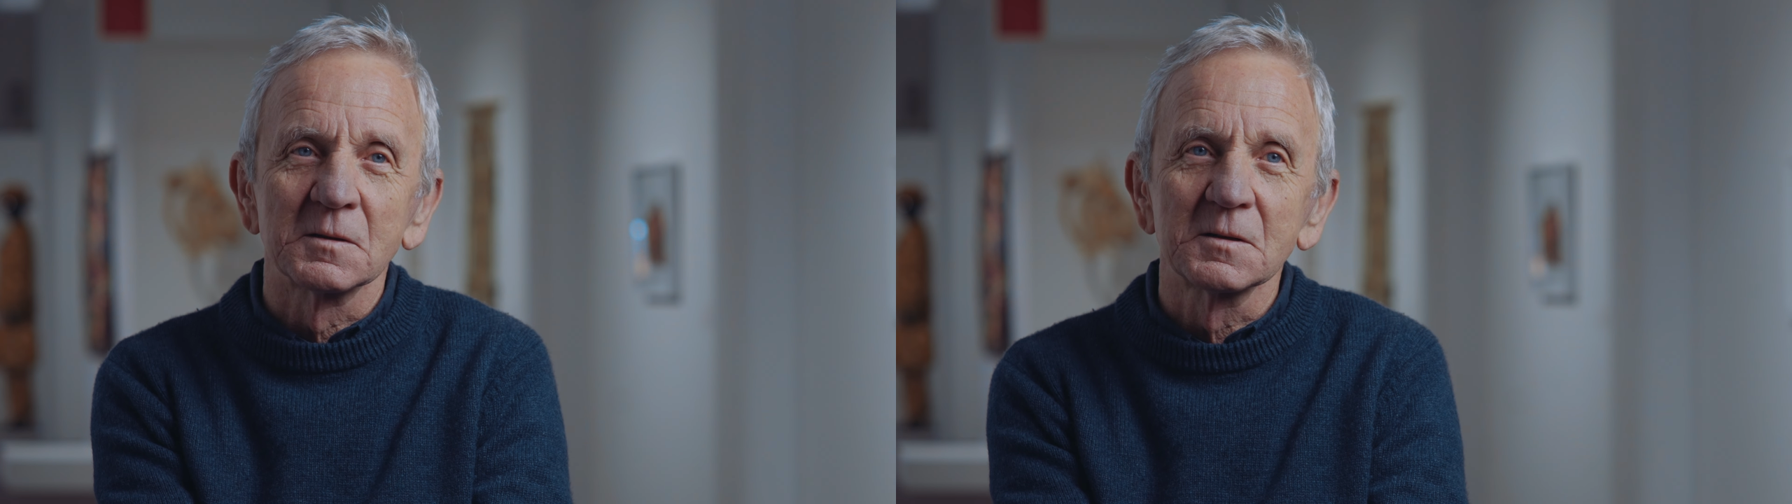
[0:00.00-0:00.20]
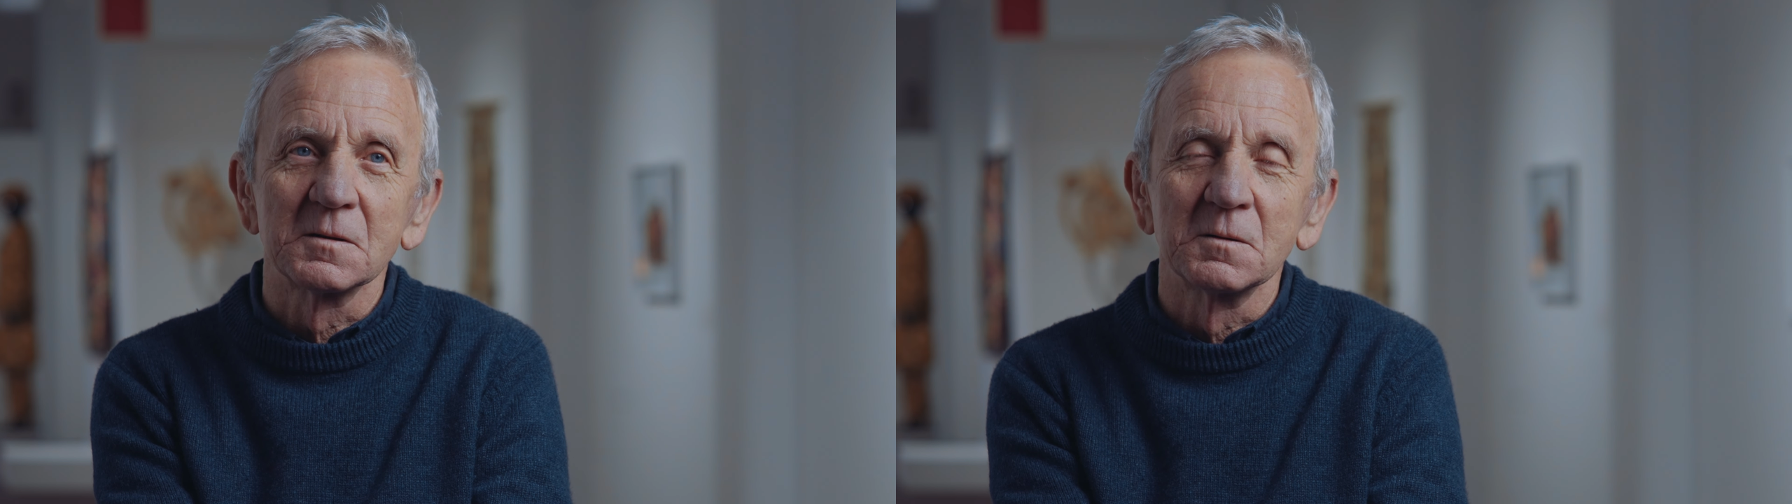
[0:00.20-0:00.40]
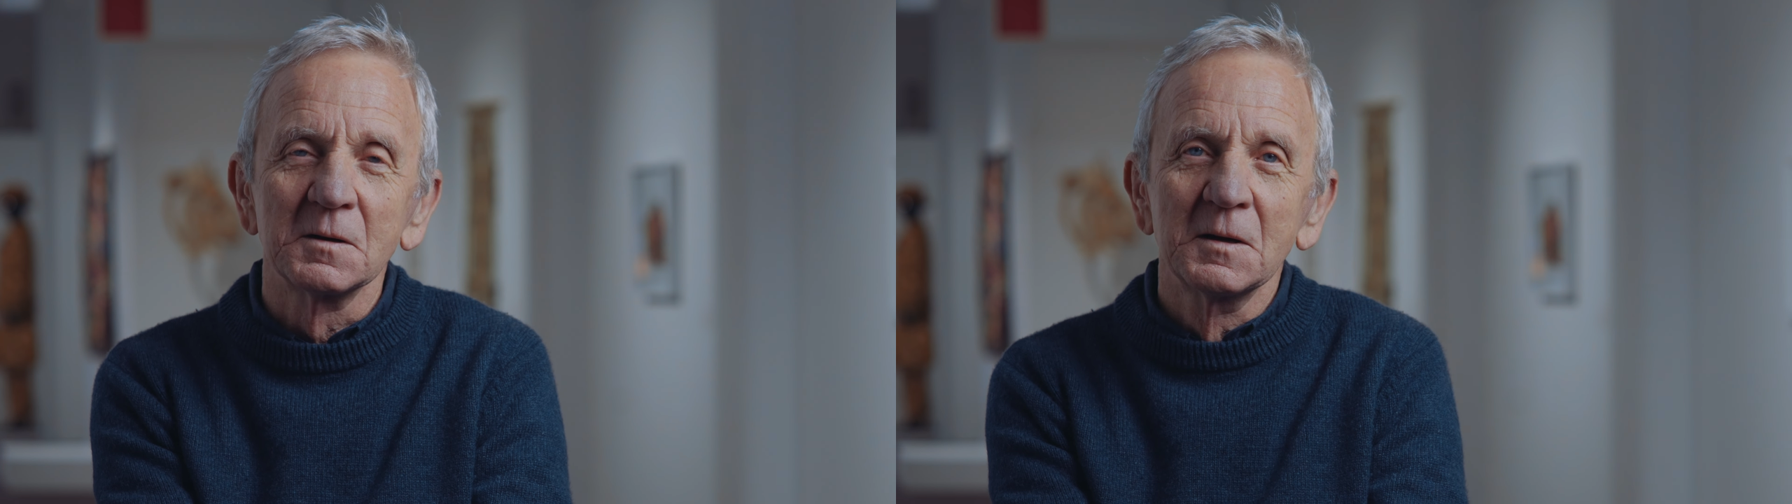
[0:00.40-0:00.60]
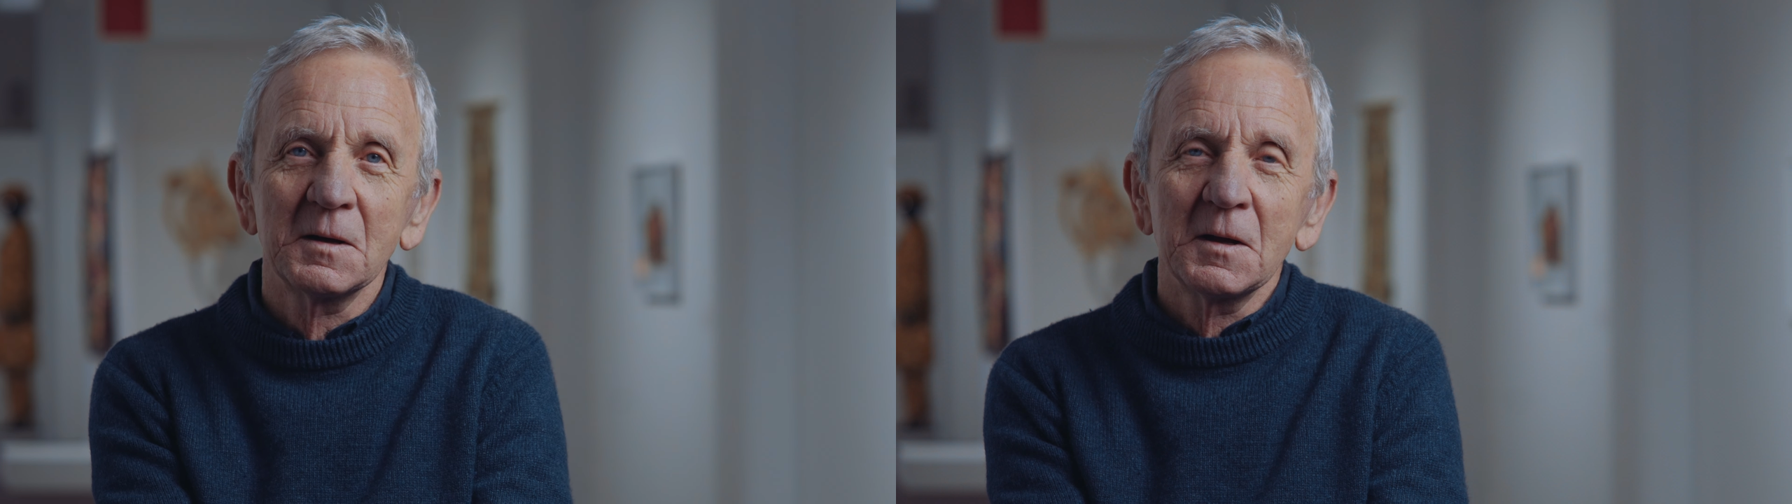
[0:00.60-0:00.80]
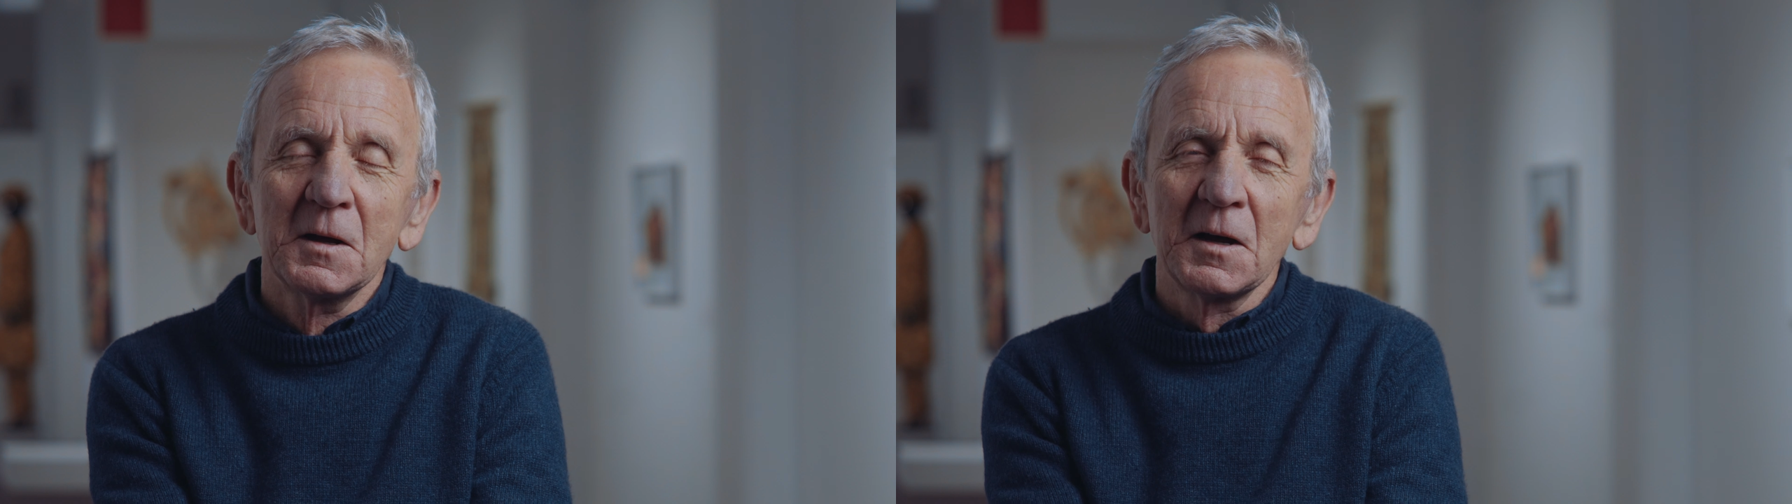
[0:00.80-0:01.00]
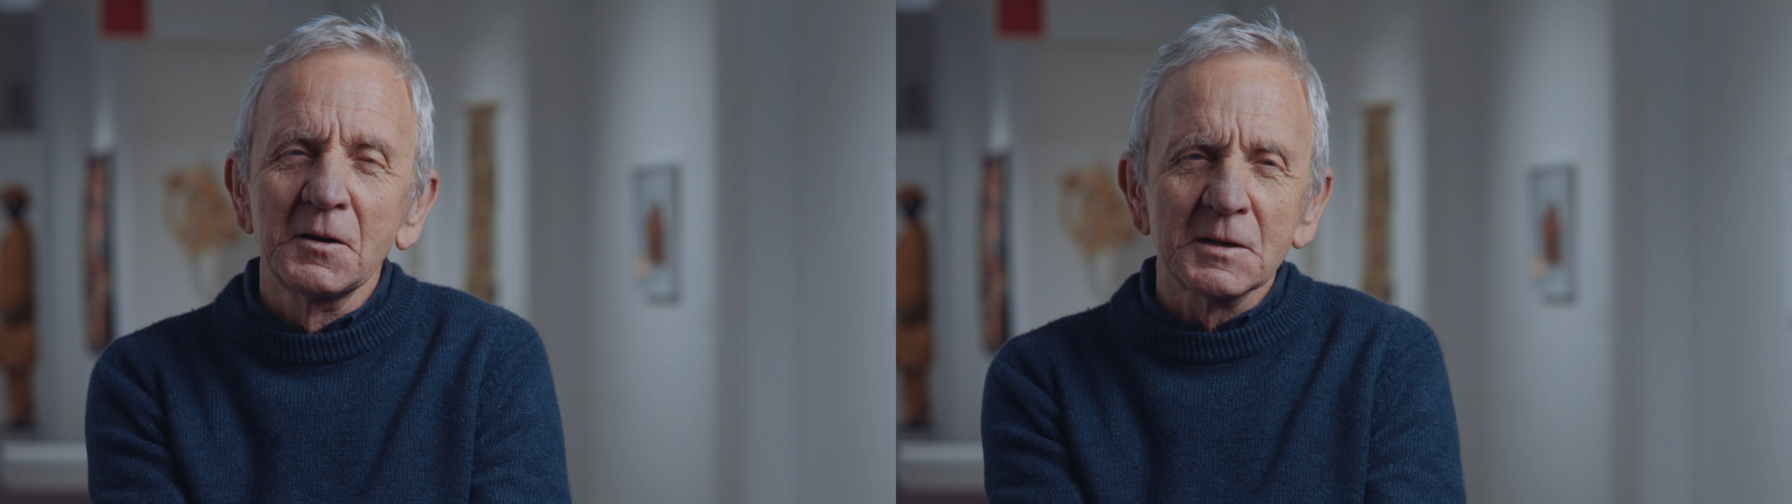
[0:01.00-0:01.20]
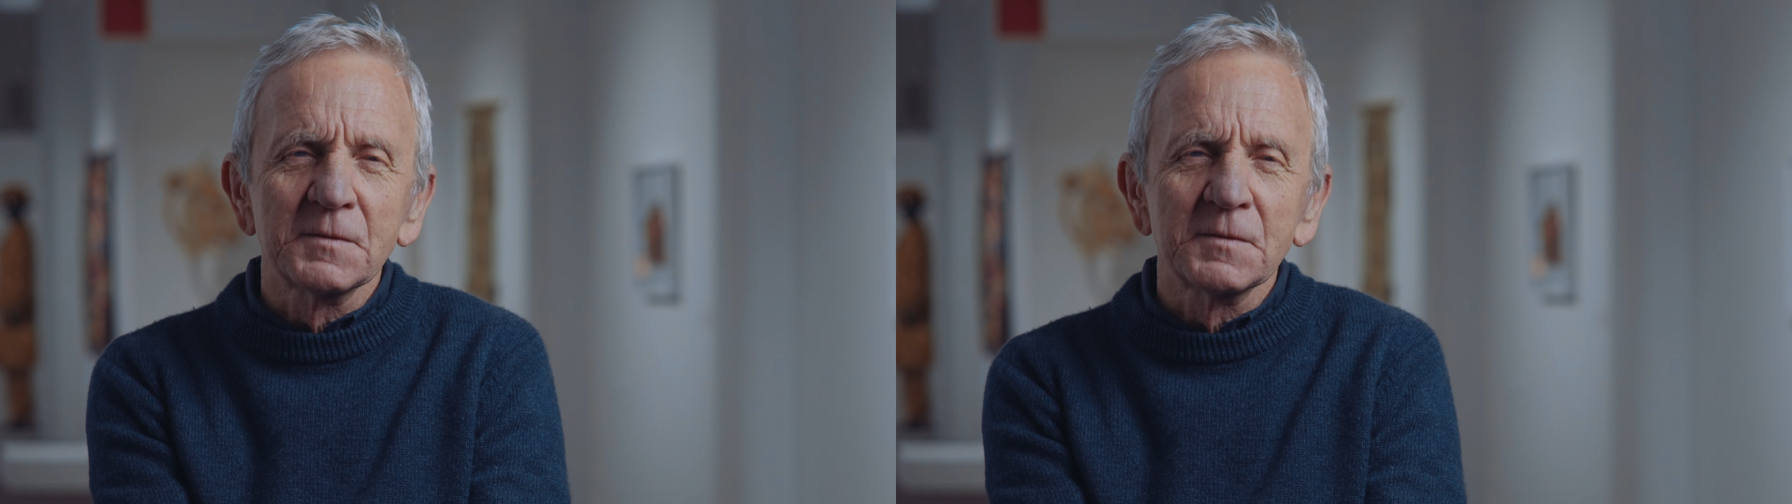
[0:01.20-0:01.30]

So a nice